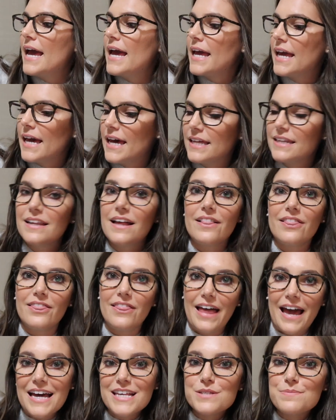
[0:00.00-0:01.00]
And
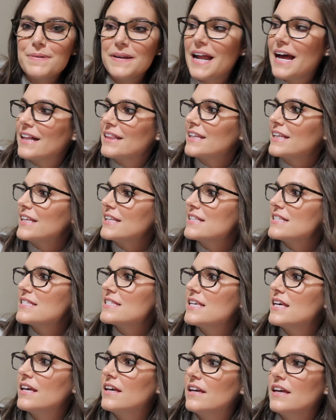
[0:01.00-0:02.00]
last but not
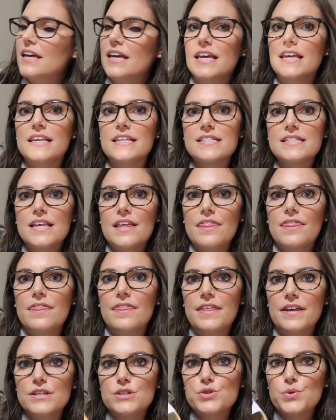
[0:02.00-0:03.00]
least is
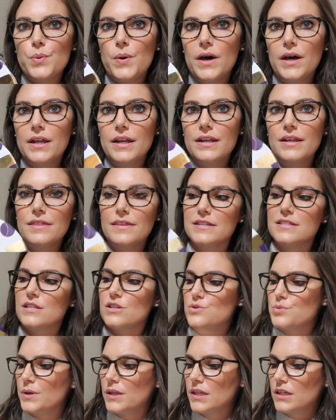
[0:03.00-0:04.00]
this one. This
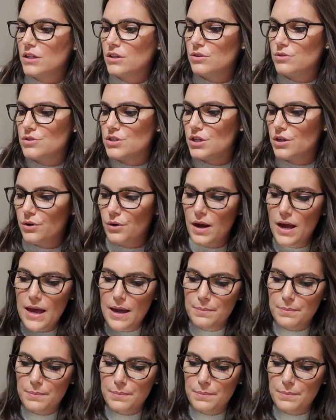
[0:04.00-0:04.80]
is really cute too.